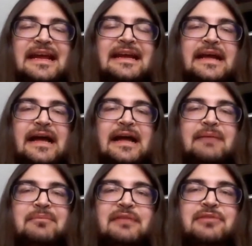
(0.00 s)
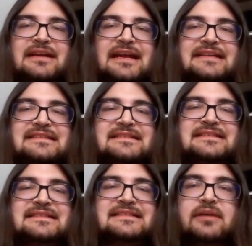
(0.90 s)
And I wanted to ask
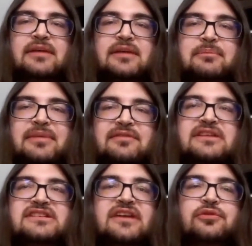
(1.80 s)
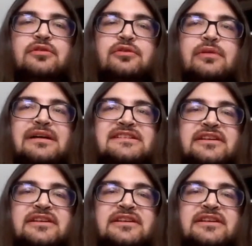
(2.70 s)
Steve a bit of a general question.